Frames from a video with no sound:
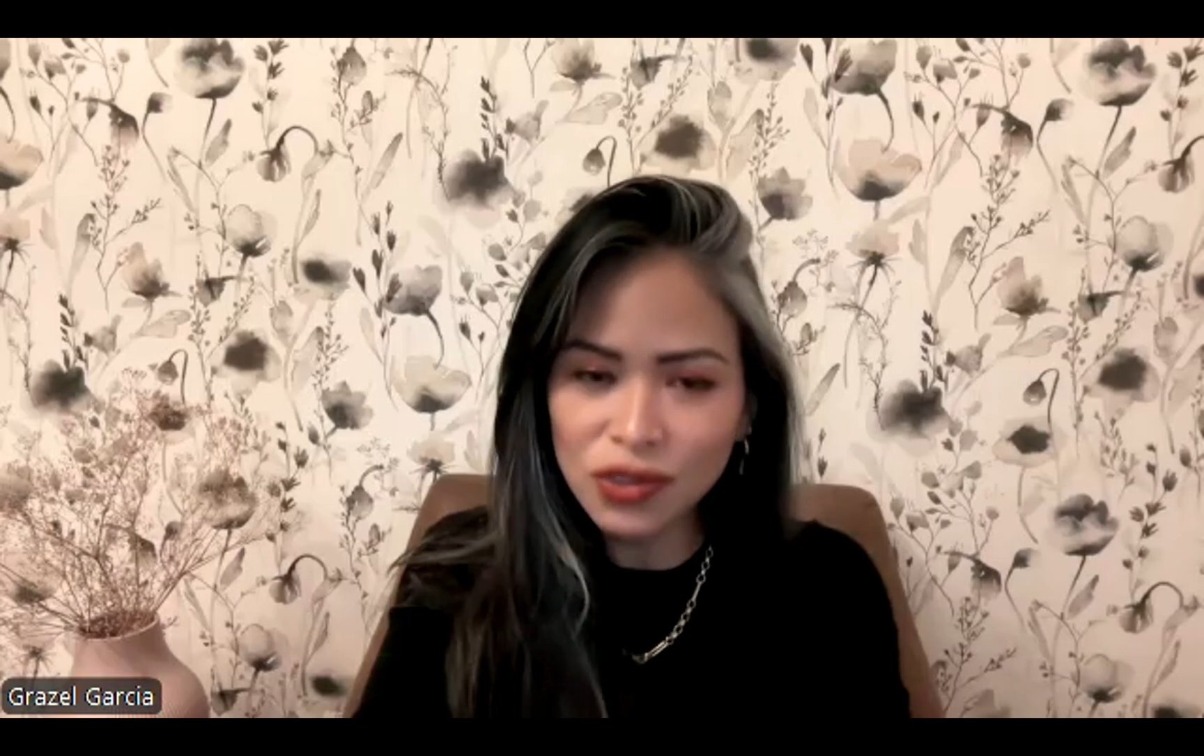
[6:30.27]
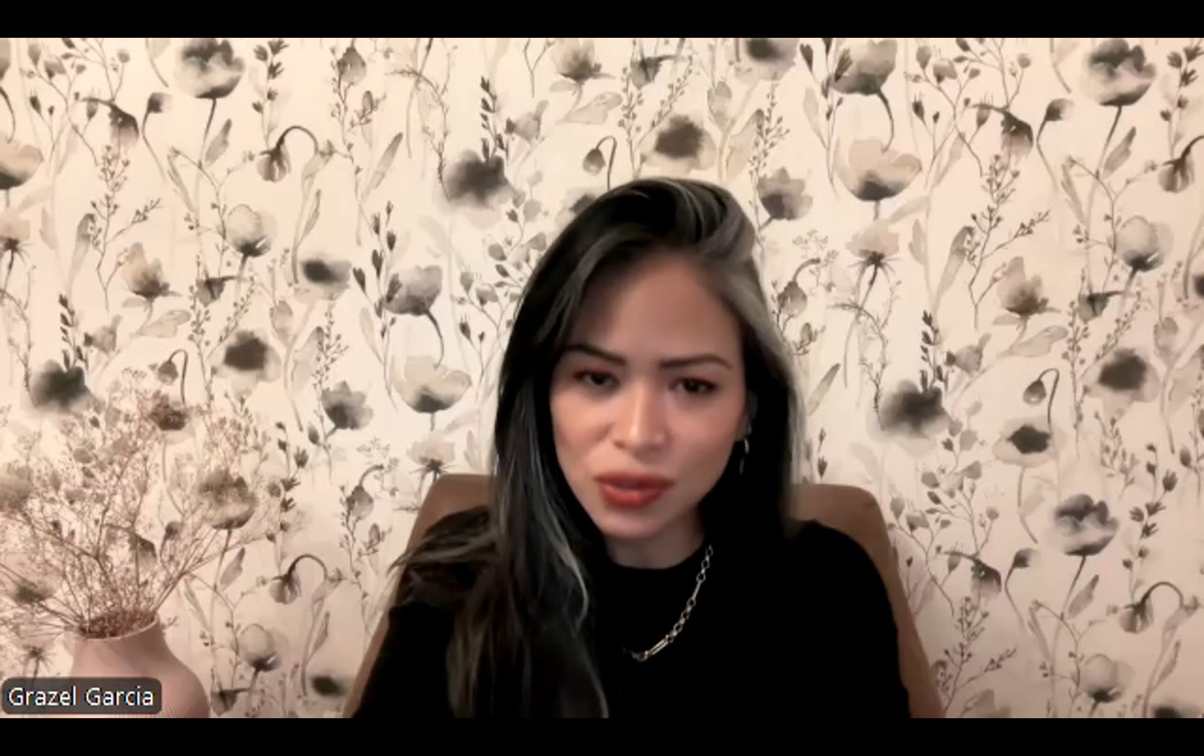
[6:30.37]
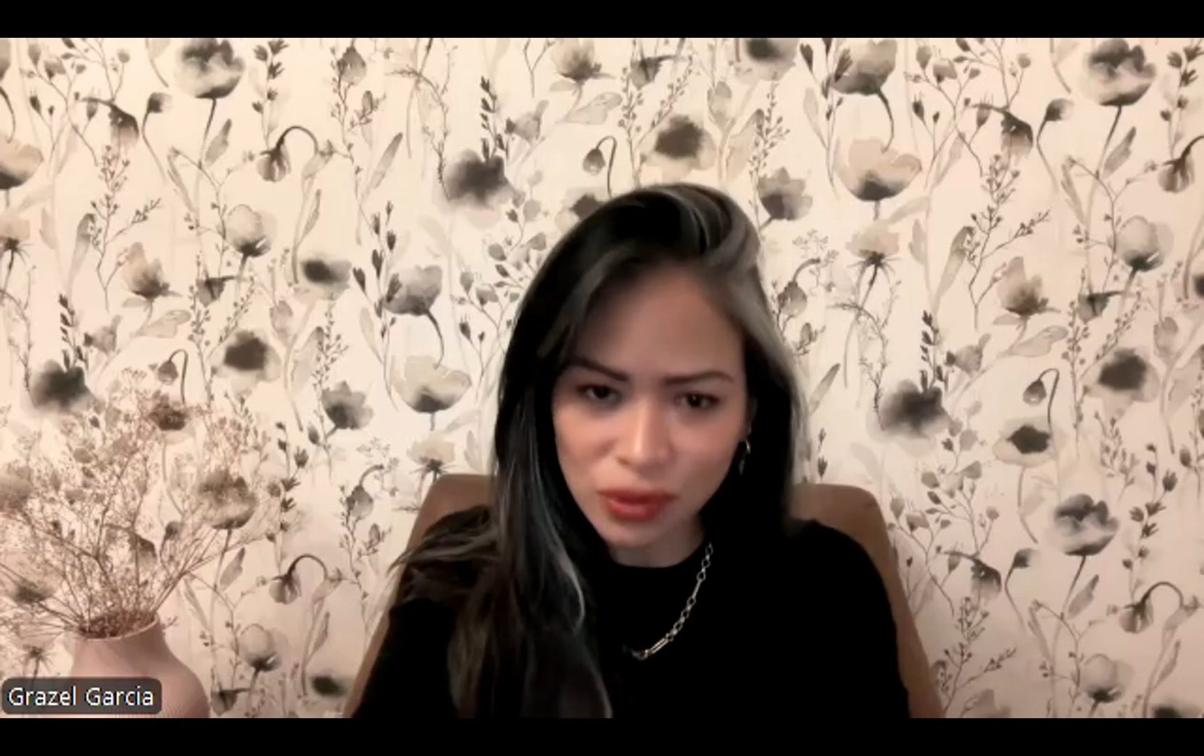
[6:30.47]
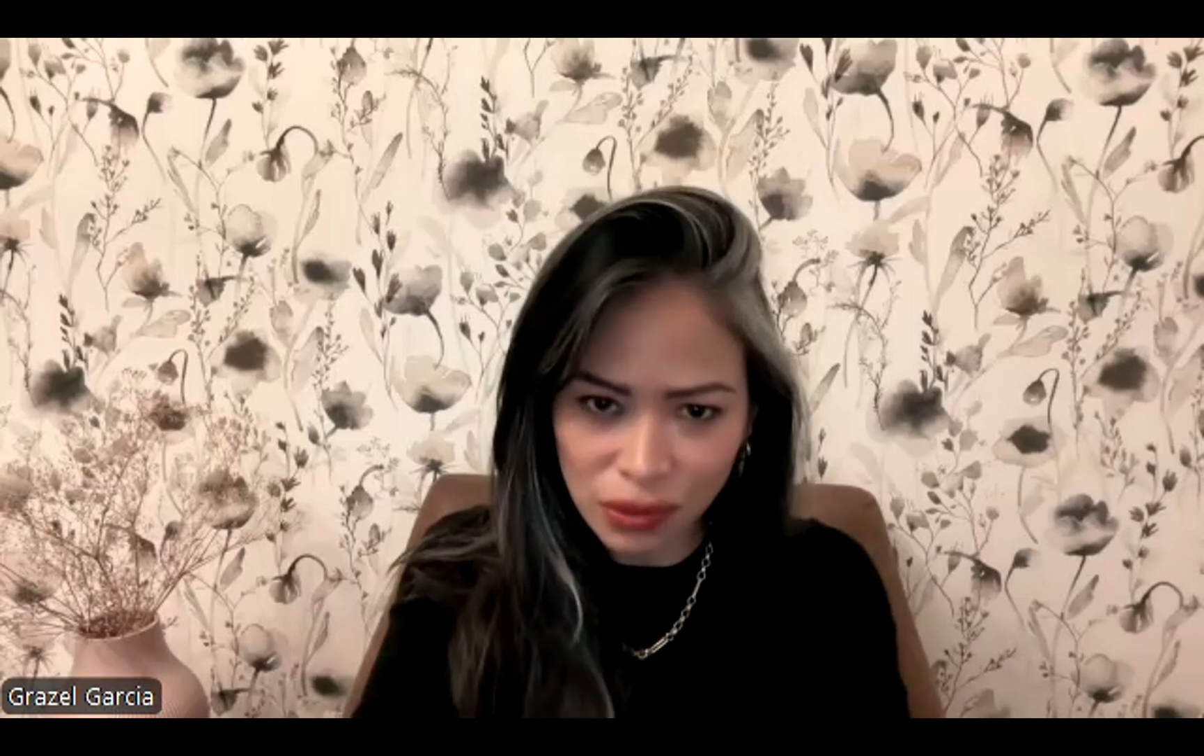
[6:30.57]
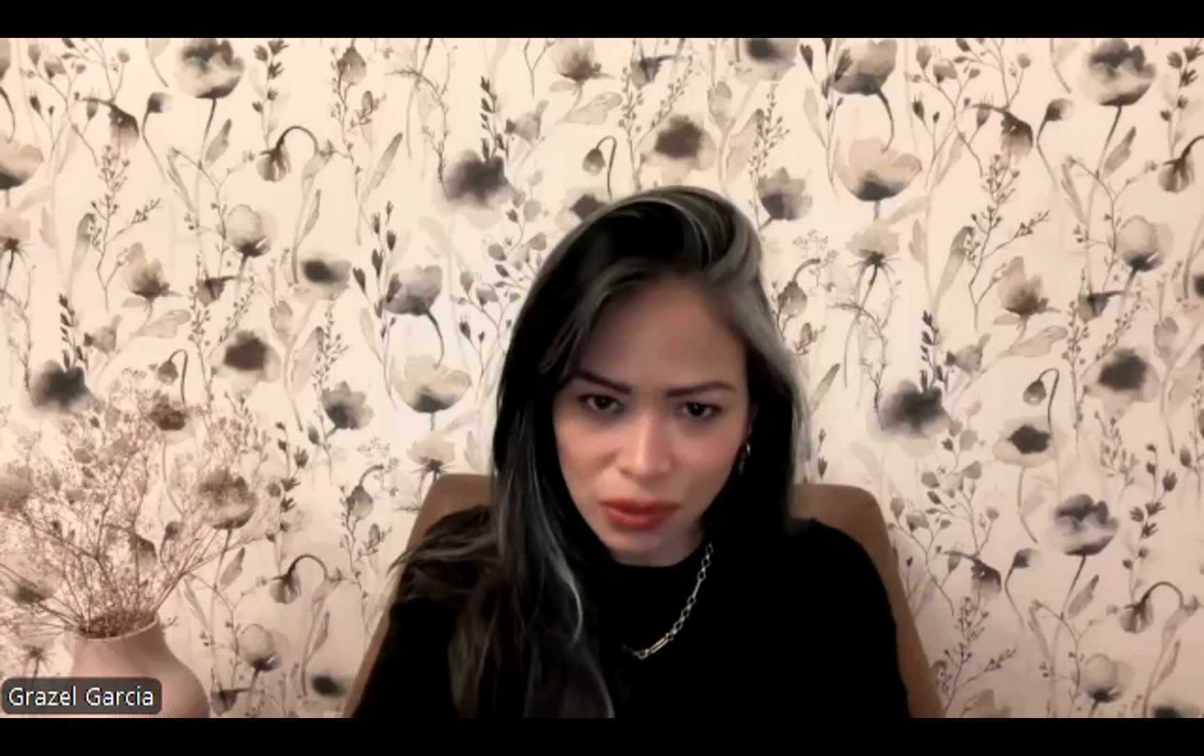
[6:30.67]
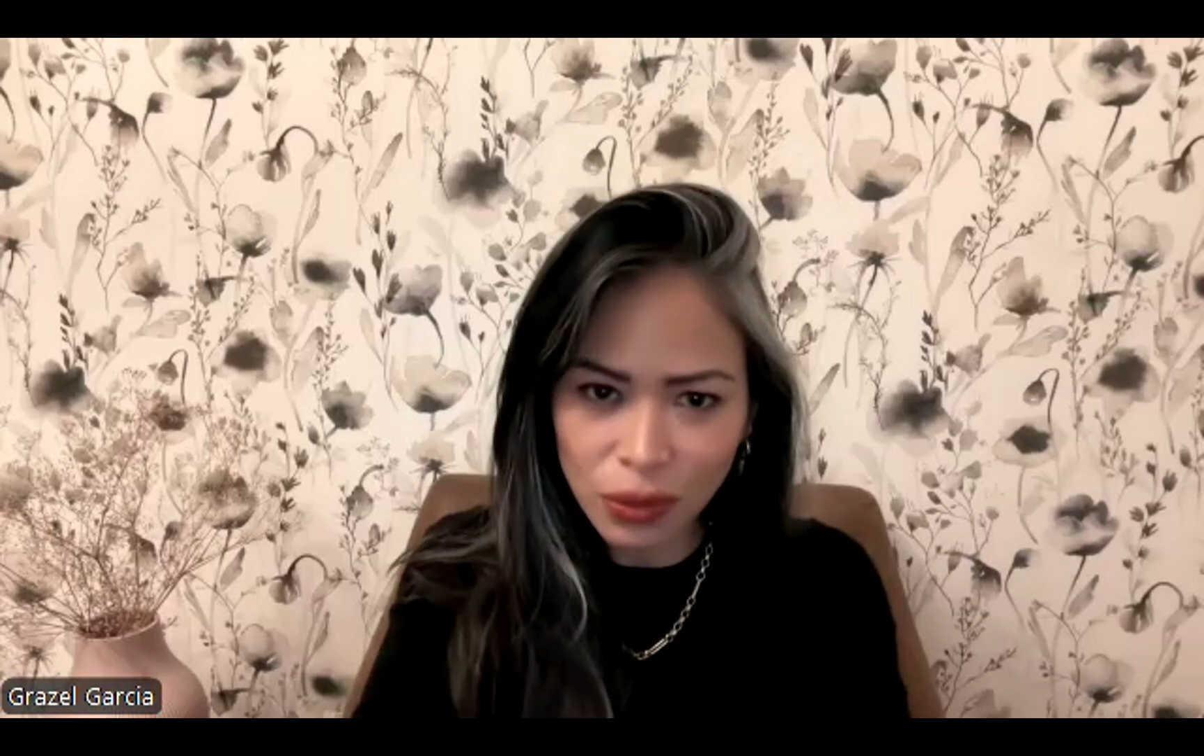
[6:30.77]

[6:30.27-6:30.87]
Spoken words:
to those